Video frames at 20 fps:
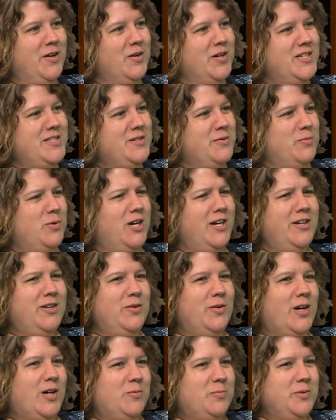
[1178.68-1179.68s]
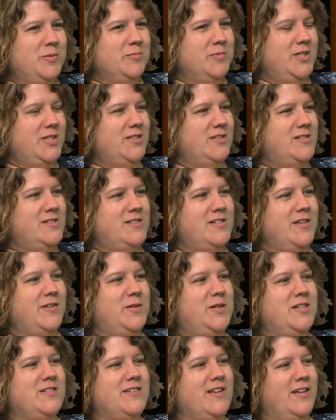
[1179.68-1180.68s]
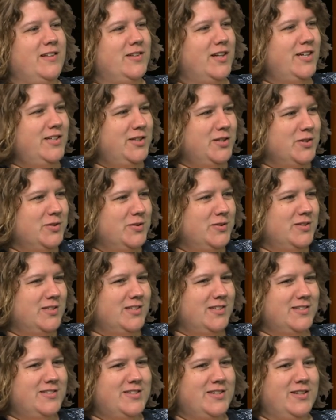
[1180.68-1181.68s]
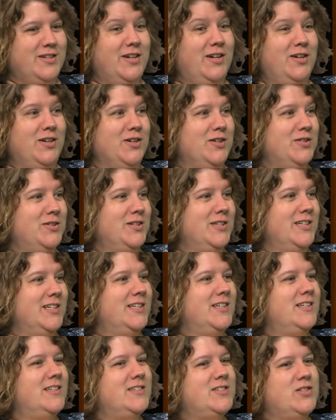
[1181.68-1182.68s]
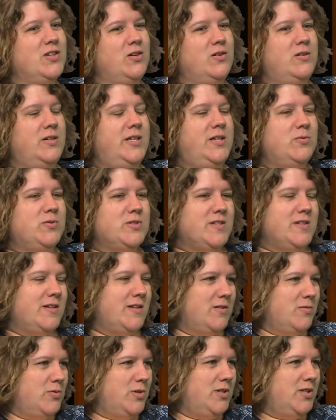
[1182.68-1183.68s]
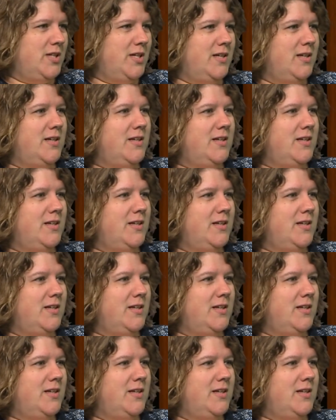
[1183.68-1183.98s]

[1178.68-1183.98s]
I said, "Why are you helping me?" He said, "Because I like you." And I said, "Oh." So he was another one that,